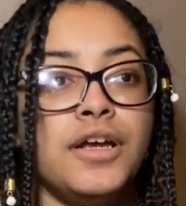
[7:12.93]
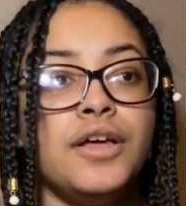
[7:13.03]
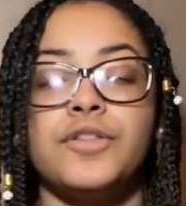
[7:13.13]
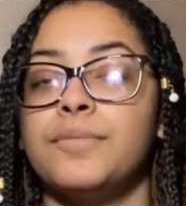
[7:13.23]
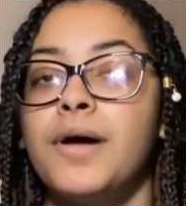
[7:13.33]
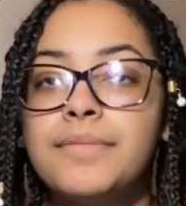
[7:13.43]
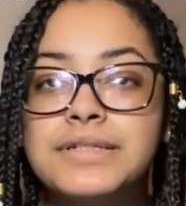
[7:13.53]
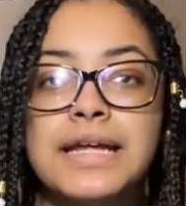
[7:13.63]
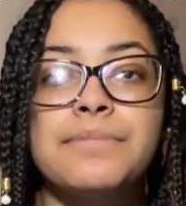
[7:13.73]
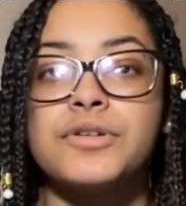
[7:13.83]
mom's
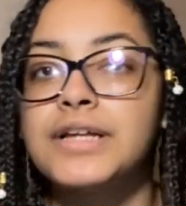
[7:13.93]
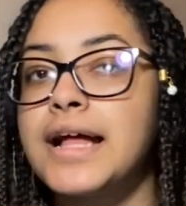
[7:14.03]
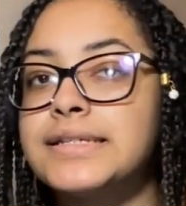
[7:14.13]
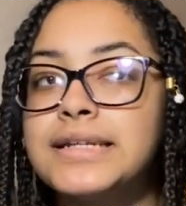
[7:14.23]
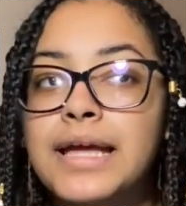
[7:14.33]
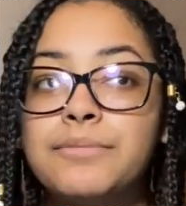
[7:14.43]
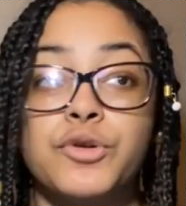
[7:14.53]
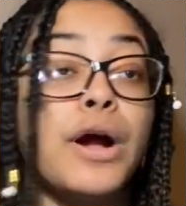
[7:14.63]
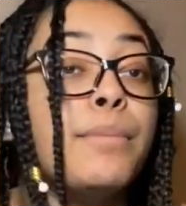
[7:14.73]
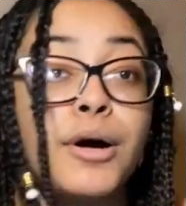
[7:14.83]
name, their dad's name, their
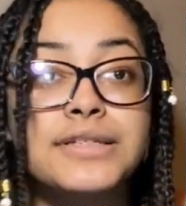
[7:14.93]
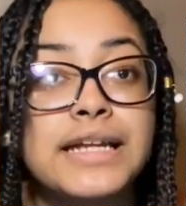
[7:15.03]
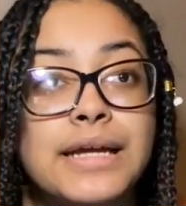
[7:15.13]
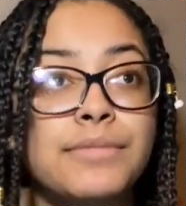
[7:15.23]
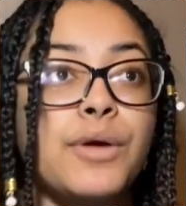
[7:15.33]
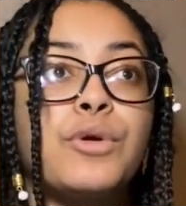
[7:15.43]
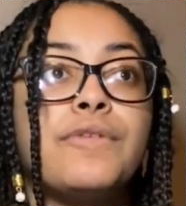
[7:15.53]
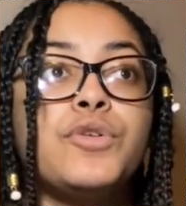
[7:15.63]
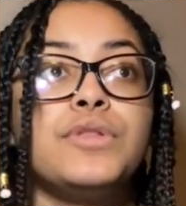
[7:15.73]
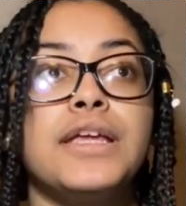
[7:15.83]
grandpa's name, like
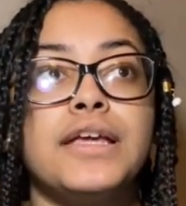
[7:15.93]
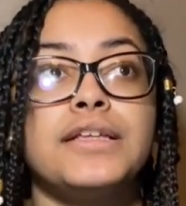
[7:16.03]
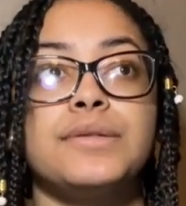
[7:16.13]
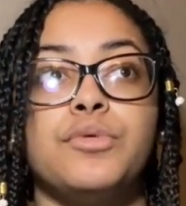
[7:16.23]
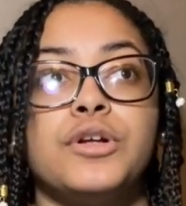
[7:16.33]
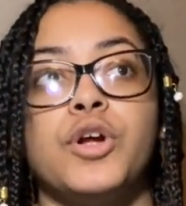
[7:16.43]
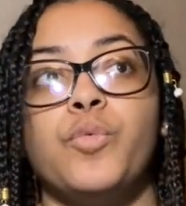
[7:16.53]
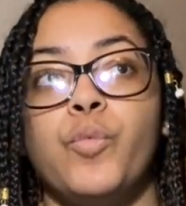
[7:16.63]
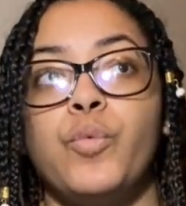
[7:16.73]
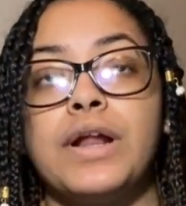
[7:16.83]
whatever you think is important or
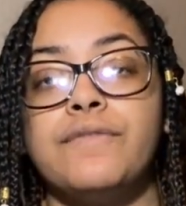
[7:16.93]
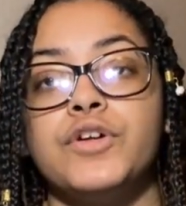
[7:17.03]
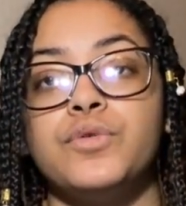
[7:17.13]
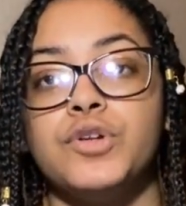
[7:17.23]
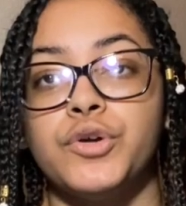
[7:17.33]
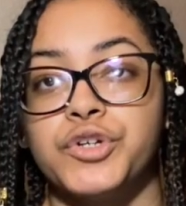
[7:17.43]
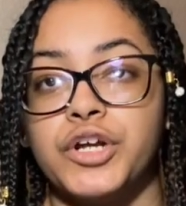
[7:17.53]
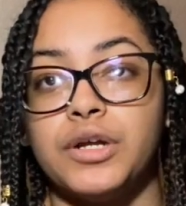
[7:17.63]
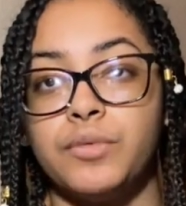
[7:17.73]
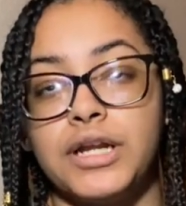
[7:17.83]
whatever you know you're
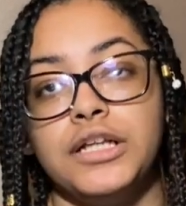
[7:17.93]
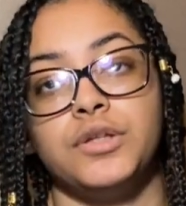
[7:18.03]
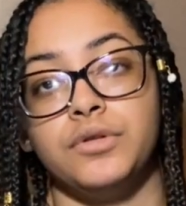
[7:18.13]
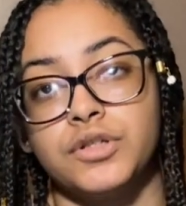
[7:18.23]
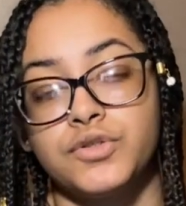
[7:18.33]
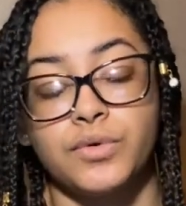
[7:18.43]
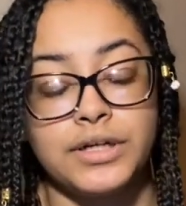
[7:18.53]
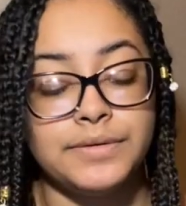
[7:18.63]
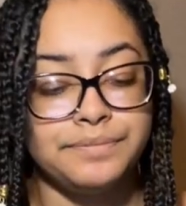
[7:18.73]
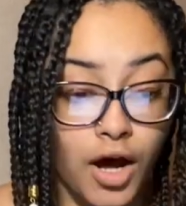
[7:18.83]
gonna want to include in the
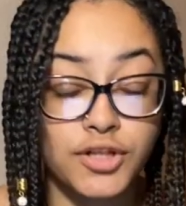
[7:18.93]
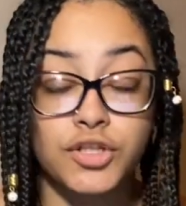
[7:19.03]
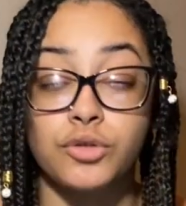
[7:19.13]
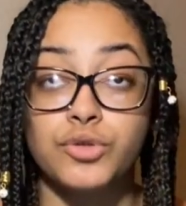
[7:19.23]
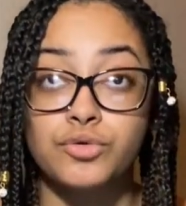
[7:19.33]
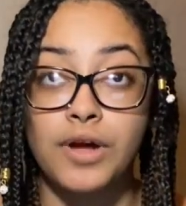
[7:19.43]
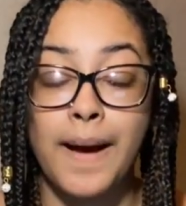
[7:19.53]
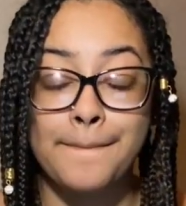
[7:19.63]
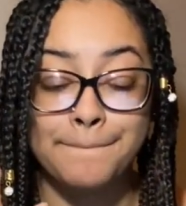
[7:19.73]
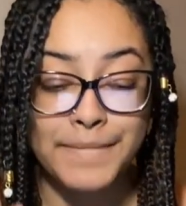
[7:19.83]
story. Also, do
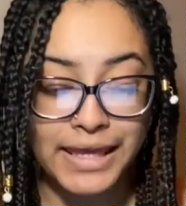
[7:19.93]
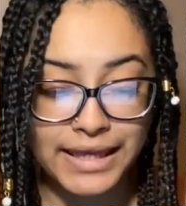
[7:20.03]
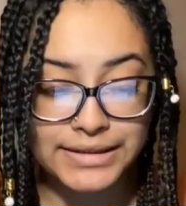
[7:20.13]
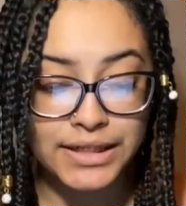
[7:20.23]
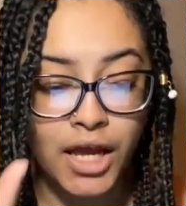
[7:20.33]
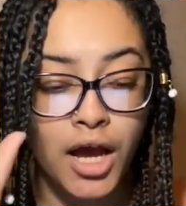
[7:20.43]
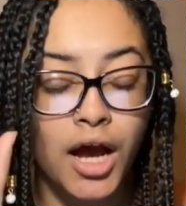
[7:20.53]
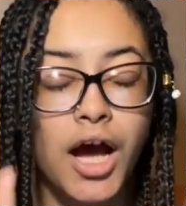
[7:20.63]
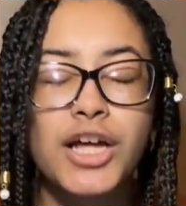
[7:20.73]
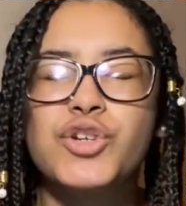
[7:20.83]
not make it
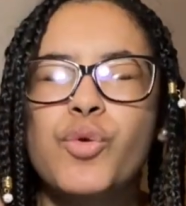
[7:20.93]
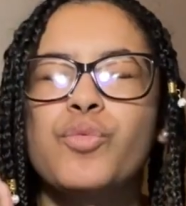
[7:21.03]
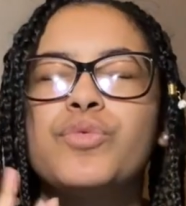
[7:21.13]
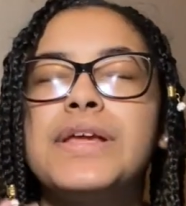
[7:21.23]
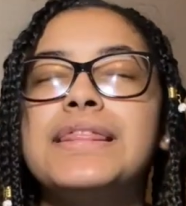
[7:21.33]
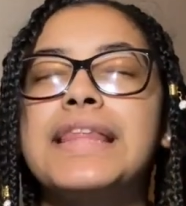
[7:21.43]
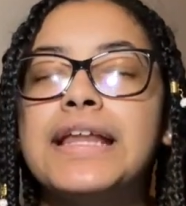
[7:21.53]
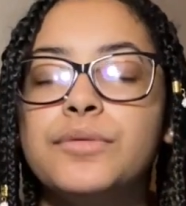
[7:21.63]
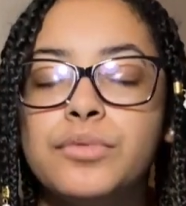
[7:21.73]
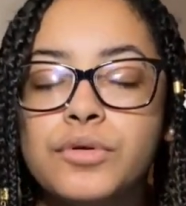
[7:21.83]
unrelatable.